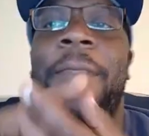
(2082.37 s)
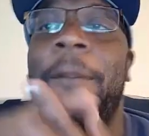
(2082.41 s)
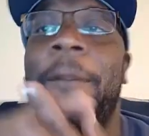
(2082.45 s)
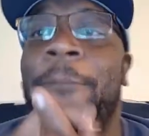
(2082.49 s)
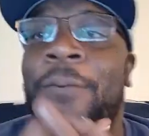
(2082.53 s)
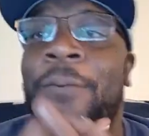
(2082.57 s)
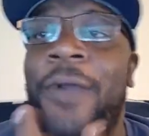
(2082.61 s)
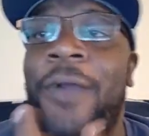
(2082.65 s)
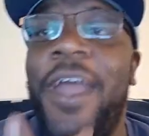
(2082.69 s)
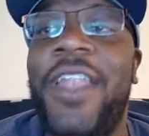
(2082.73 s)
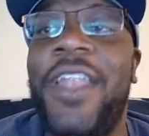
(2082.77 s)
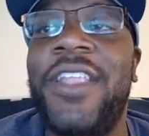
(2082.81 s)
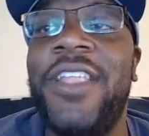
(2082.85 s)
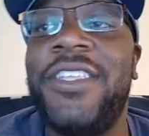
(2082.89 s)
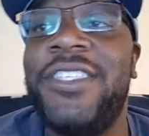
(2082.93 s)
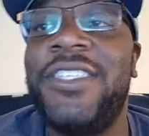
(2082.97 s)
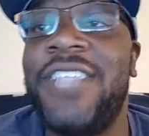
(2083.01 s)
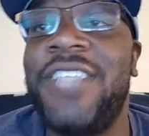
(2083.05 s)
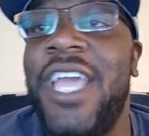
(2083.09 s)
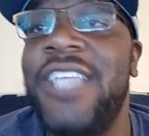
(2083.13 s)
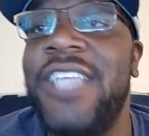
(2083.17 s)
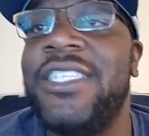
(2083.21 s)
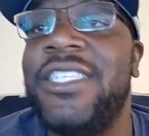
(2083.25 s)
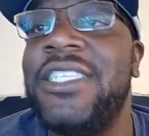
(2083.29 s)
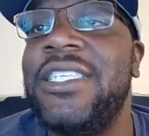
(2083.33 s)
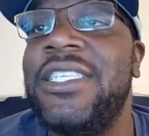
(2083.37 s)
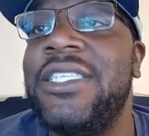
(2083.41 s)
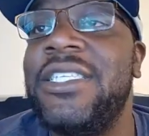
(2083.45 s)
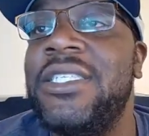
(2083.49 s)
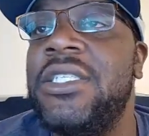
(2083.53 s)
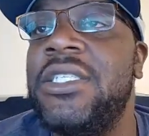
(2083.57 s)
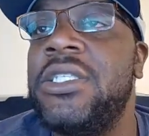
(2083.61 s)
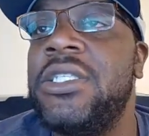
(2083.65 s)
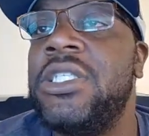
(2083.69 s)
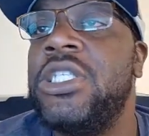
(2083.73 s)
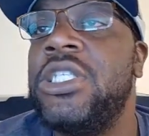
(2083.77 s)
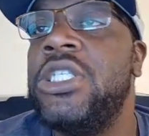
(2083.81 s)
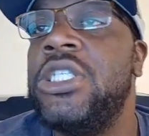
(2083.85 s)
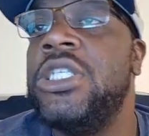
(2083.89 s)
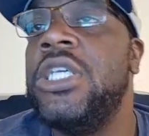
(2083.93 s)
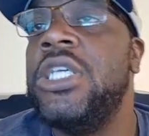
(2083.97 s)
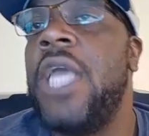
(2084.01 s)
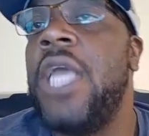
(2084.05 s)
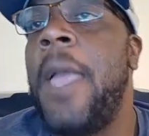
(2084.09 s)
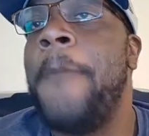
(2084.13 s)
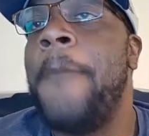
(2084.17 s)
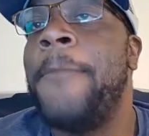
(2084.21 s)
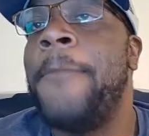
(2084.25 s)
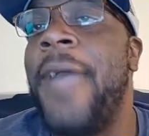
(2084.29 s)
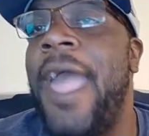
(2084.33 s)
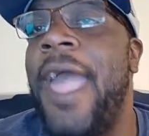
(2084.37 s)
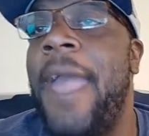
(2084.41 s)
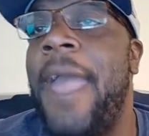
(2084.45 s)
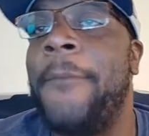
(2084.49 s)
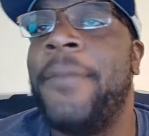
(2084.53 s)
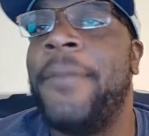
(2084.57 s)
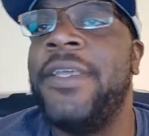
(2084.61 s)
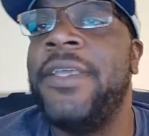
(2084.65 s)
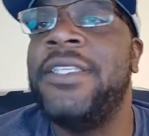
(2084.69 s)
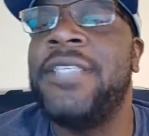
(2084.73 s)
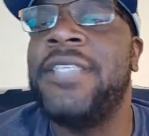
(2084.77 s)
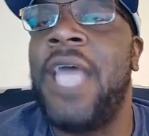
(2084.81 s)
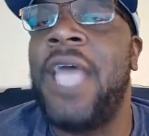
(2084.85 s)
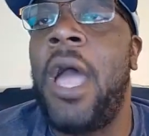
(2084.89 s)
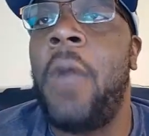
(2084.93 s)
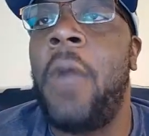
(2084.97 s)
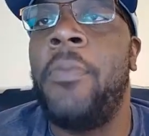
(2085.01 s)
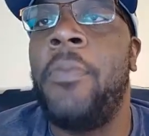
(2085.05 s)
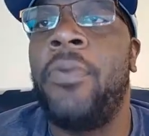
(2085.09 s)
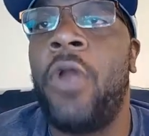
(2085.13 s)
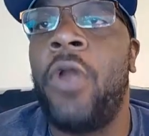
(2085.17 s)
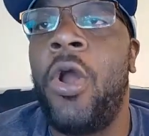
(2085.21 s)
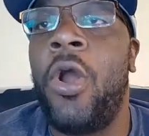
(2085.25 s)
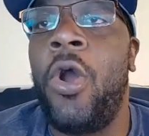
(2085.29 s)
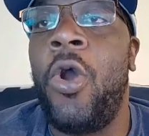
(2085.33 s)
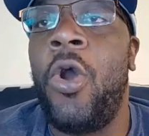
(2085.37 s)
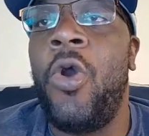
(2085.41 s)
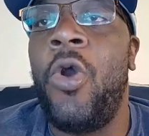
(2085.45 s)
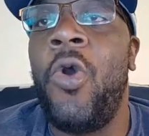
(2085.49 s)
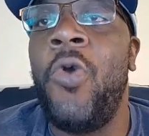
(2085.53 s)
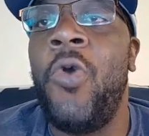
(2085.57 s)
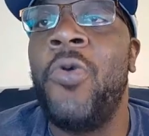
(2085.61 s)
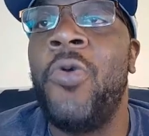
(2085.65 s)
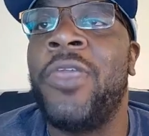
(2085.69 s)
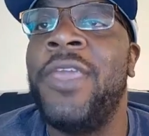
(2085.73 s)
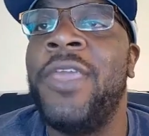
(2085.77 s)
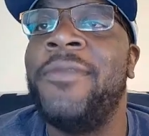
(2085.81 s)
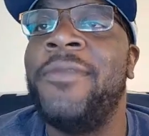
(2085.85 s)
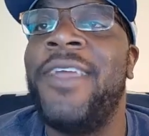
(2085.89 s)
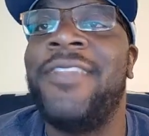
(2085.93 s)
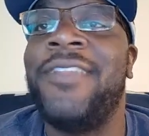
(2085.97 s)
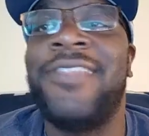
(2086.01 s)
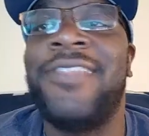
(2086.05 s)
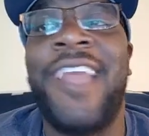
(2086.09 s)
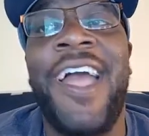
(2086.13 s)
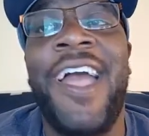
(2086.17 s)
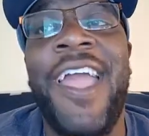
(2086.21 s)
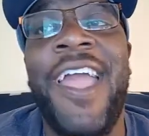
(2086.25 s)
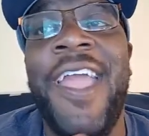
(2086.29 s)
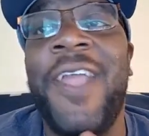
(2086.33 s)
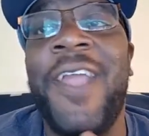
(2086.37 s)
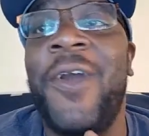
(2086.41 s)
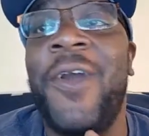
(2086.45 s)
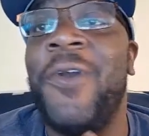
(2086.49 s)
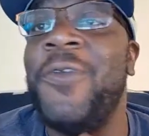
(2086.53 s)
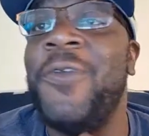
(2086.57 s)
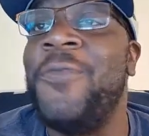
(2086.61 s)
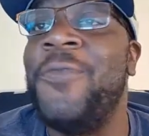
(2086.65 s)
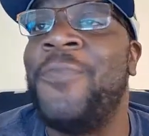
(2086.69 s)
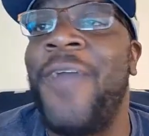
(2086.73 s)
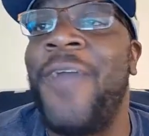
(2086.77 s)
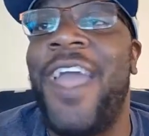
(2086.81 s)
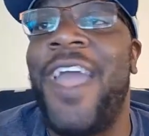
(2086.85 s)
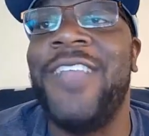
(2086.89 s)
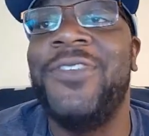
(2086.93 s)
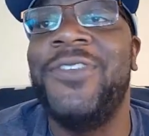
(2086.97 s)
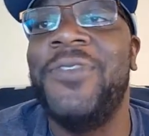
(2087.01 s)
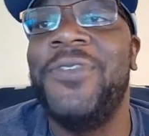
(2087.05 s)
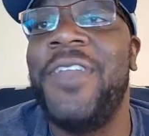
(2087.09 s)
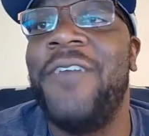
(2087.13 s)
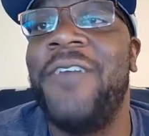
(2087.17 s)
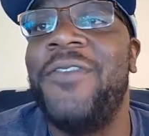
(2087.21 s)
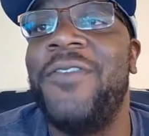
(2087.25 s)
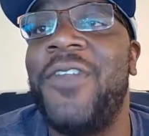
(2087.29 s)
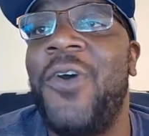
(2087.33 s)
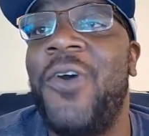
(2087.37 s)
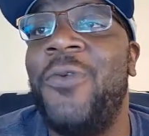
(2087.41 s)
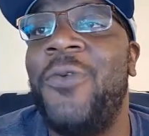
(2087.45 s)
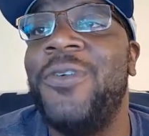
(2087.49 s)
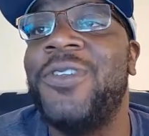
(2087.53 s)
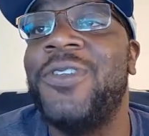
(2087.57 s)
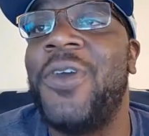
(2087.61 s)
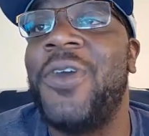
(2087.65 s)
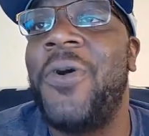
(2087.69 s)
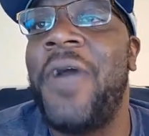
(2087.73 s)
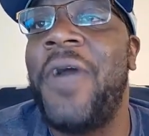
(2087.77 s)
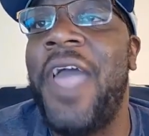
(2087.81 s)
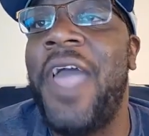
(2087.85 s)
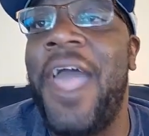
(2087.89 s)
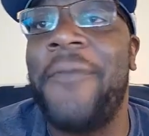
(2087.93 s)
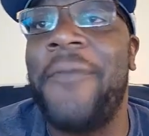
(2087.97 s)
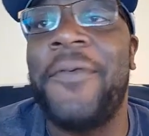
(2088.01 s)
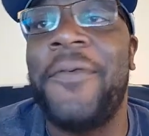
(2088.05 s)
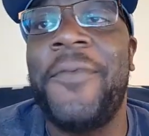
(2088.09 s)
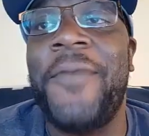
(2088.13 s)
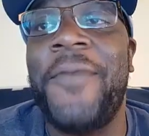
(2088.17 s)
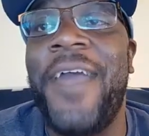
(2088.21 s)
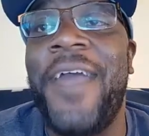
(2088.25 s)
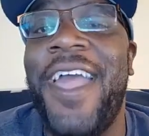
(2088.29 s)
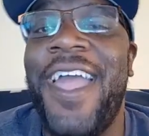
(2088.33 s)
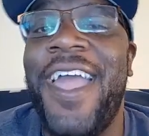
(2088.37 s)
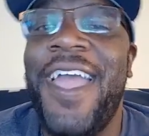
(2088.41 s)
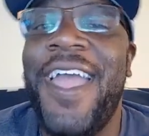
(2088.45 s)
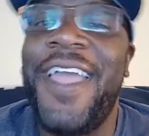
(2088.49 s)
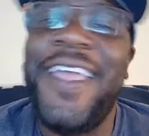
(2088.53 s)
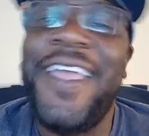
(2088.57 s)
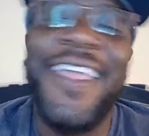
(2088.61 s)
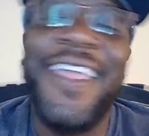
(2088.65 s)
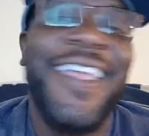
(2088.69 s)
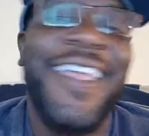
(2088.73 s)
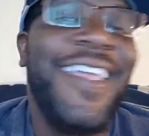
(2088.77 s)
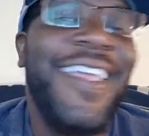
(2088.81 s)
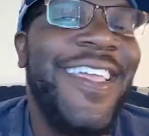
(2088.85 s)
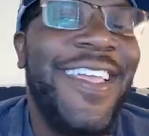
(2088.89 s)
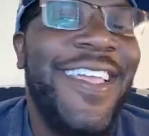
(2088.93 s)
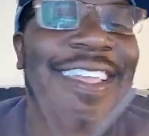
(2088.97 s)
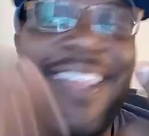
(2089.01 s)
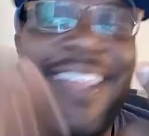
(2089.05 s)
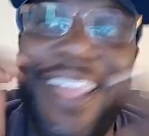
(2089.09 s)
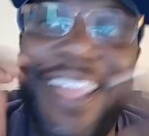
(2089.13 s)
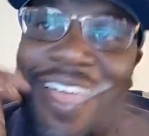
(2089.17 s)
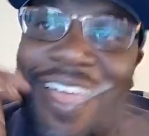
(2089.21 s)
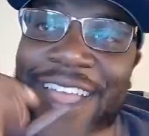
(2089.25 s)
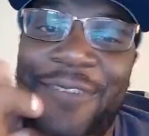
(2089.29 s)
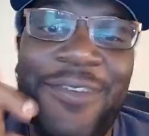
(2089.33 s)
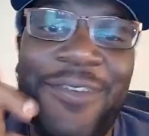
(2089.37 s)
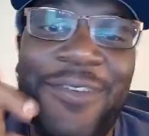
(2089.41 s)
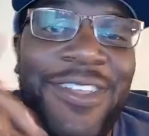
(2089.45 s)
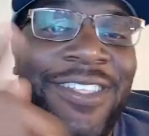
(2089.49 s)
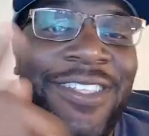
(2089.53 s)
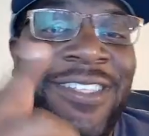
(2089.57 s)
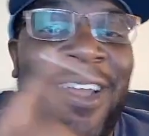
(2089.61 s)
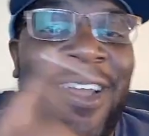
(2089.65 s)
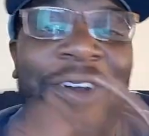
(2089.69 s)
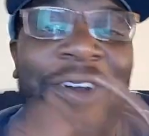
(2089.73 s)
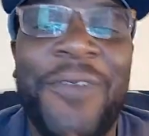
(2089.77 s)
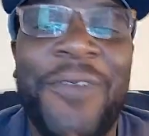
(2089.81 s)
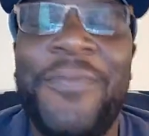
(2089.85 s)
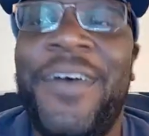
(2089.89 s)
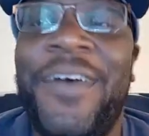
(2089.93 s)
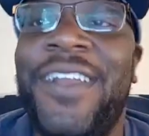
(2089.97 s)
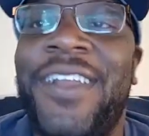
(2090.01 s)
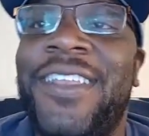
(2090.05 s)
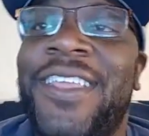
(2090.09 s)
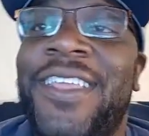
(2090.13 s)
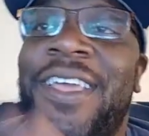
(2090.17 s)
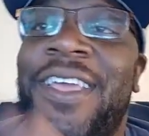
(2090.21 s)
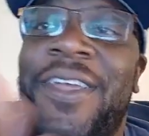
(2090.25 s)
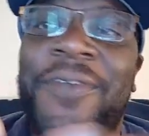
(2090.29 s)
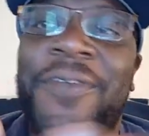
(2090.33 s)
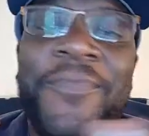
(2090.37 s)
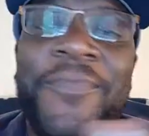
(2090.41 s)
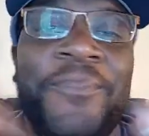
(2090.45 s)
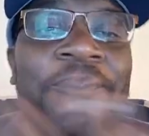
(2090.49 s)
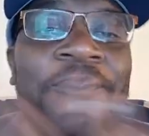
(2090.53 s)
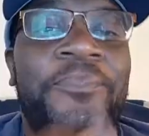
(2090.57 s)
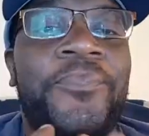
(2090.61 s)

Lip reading: Predator, Jason. Pat, peace out, bro. Keep that thing on you, Pat. You never know what's going to happen, man. Hey, we'll talk about that.